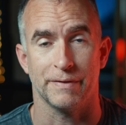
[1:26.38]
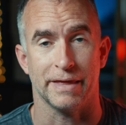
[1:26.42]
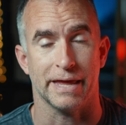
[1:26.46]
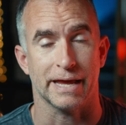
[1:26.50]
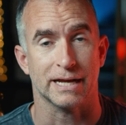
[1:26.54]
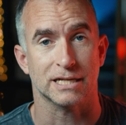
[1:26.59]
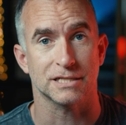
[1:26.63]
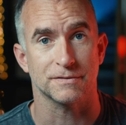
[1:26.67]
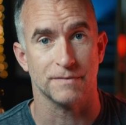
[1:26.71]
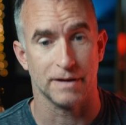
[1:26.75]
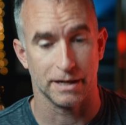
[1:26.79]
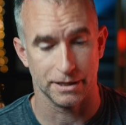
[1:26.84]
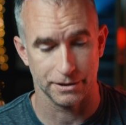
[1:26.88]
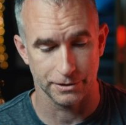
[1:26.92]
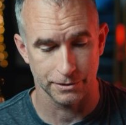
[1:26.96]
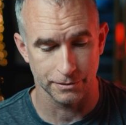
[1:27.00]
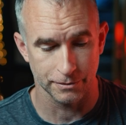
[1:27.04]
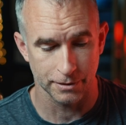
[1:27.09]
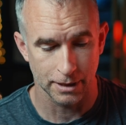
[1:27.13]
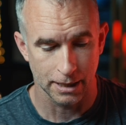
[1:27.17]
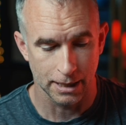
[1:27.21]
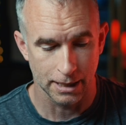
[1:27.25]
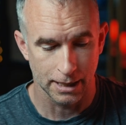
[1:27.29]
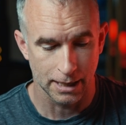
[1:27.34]
in the X
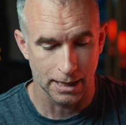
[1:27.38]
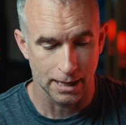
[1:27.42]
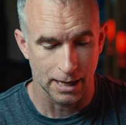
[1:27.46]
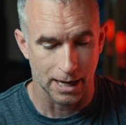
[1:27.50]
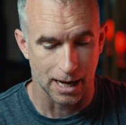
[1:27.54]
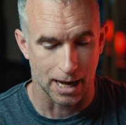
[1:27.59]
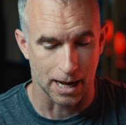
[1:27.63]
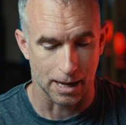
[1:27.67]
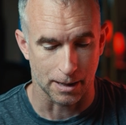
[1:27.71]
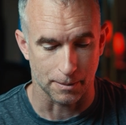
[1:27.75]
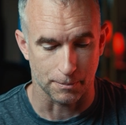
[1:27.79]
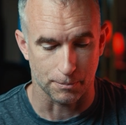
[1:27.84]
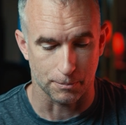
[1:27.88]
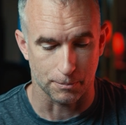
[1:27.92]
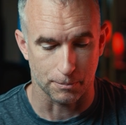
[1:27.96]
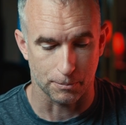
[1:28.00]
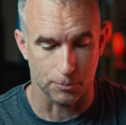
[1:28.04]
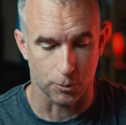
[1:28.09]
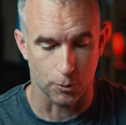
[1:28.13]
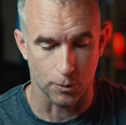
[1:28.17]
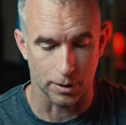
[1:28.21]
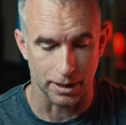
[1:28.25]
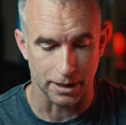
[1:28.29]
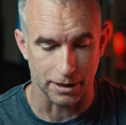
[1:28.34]
value and
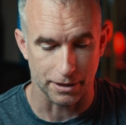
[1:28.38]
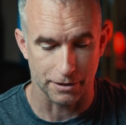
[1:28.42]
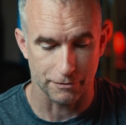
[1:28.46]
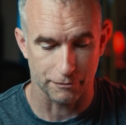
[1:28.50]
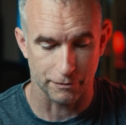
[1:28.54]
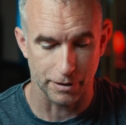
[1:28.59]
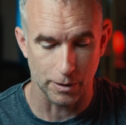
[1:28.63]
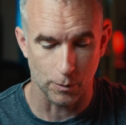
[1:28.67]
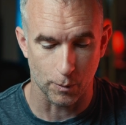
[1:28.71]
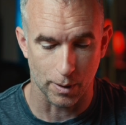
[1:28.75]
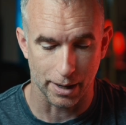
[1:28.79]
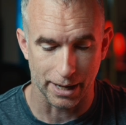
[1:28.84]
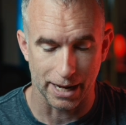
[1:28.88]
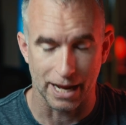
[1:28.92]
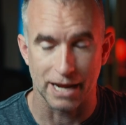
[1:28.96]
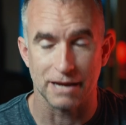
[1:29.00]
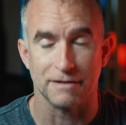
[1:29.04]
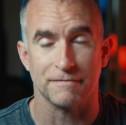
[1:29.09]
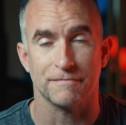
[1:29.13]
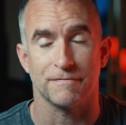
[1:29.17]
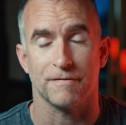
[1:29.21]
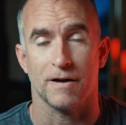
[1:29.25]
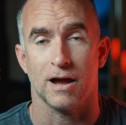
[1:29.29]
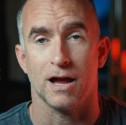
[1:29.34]

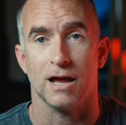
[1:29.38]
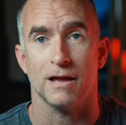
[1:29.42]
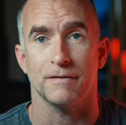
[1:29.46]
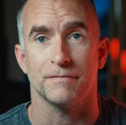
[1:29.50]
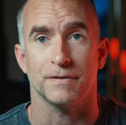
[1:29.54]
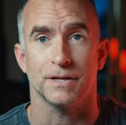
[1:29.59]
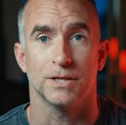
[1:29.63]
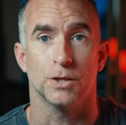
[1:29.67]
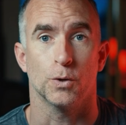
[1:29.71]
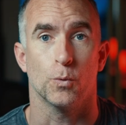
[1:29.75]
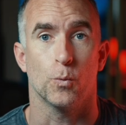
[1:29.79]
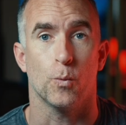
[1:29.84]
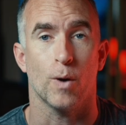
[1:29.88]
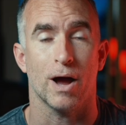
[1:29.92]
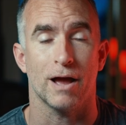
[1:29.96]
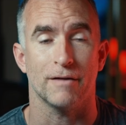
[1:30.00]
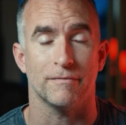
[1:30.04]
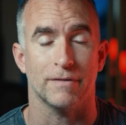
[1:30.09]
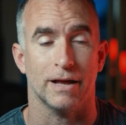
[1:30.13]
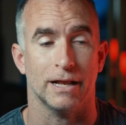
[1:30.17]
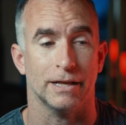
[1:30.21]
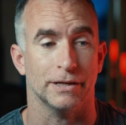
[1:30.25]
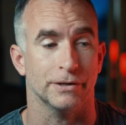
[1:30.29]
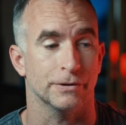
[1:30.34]
0.3185 in the Y
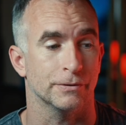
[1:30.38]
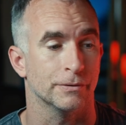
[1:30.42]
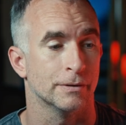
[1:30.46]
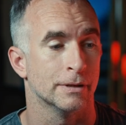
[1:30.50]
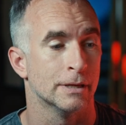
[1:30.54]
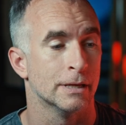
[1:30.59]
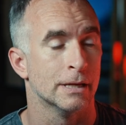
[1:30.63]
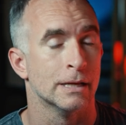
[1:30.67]
value.